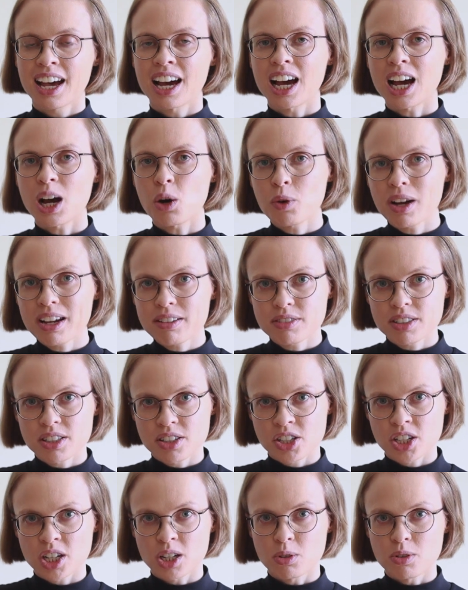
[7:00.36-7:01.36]
However,
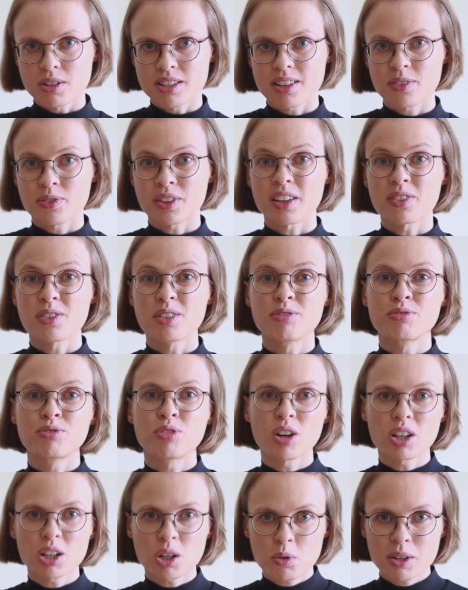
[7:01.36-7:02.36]
shows that the
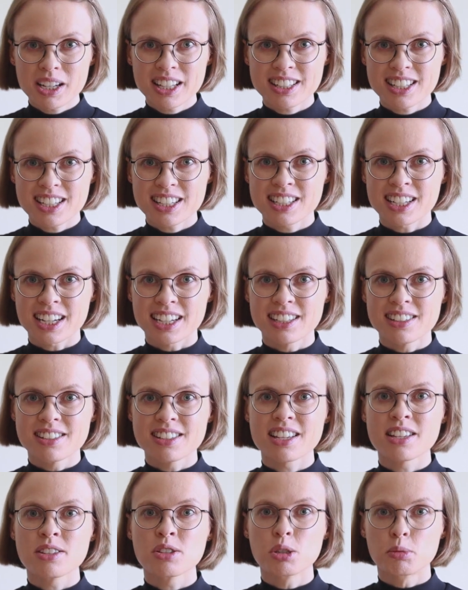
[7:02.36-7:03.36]
following
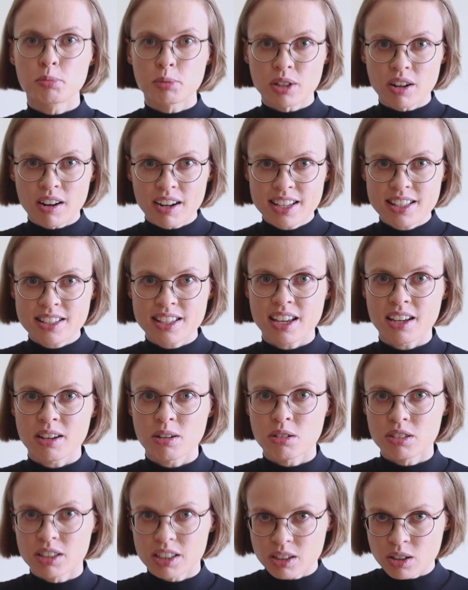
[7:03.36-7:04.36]
details is surprising
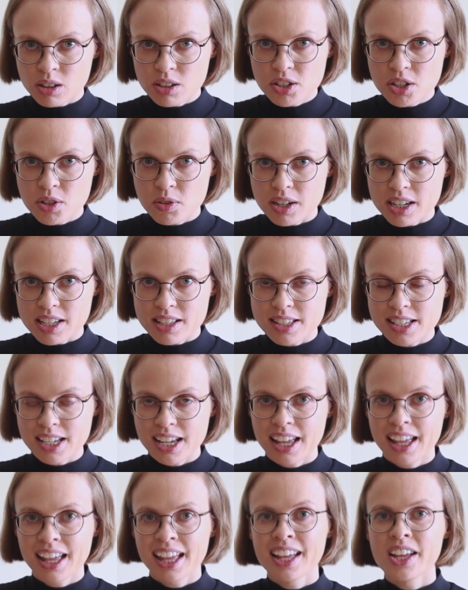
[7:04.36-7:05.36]
or a contrast.
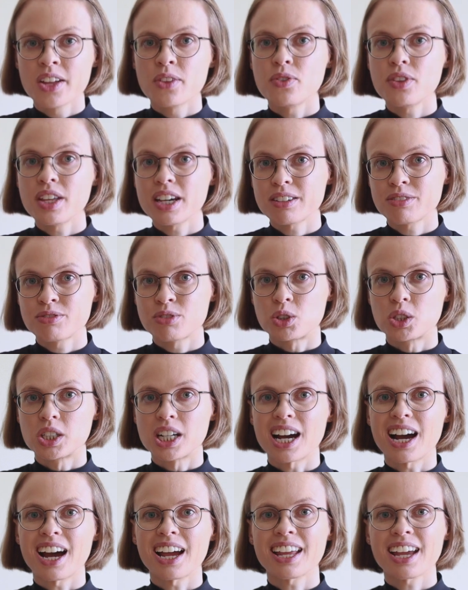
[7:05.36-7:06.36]

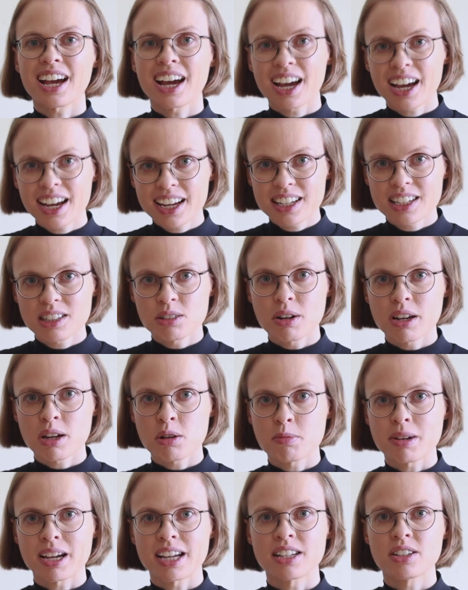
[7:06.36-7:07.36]
Therefore, I highly
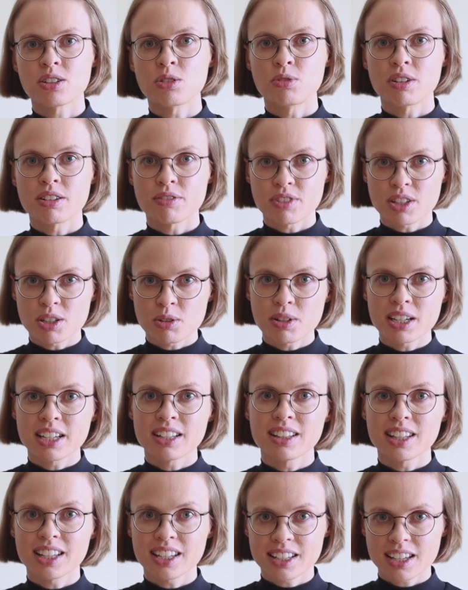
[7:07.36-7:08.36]
recommend reviewing
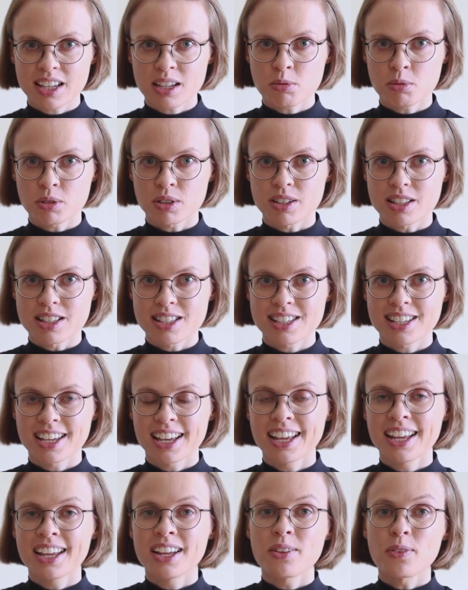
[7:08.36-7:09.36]
linking words.
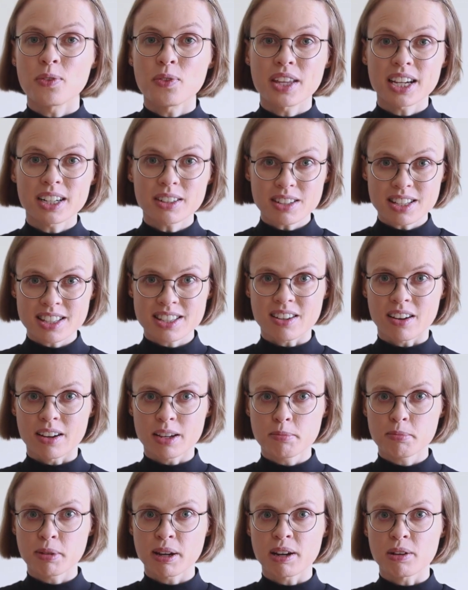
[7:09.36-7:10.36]
They are
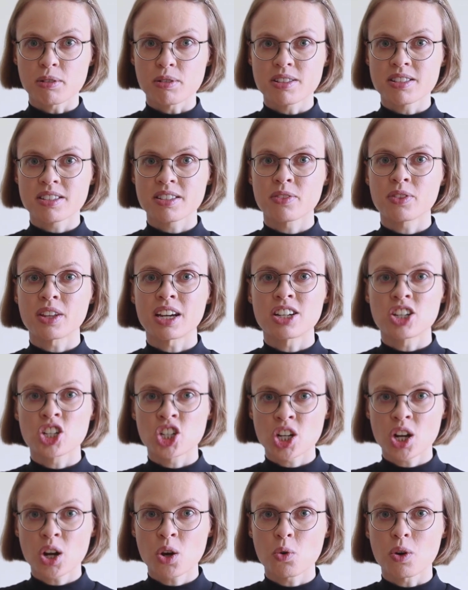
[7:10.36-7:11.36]
signposts that
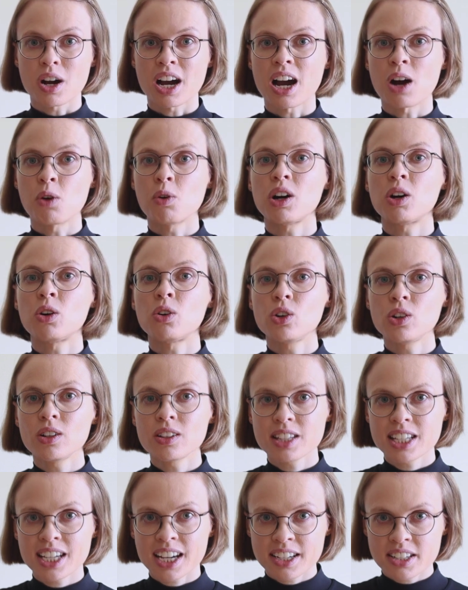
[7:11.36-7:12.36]
show how
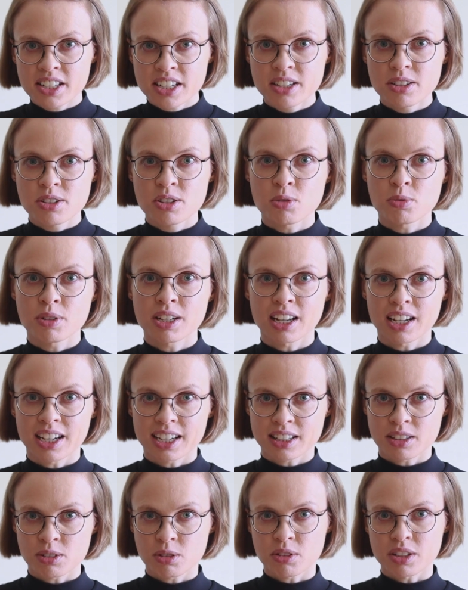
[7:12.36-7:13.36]
all the ideas
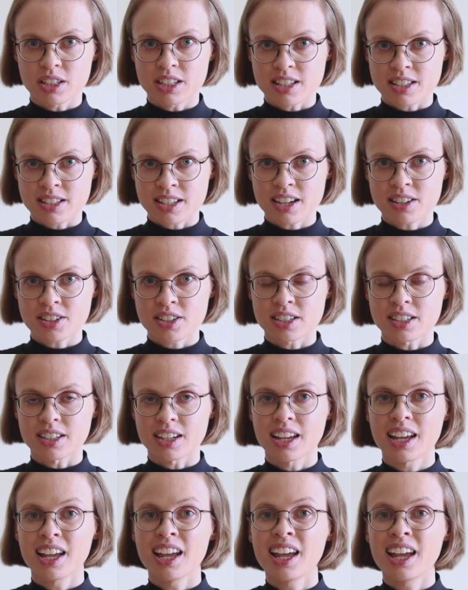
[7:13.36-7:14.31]
relate to the discussion.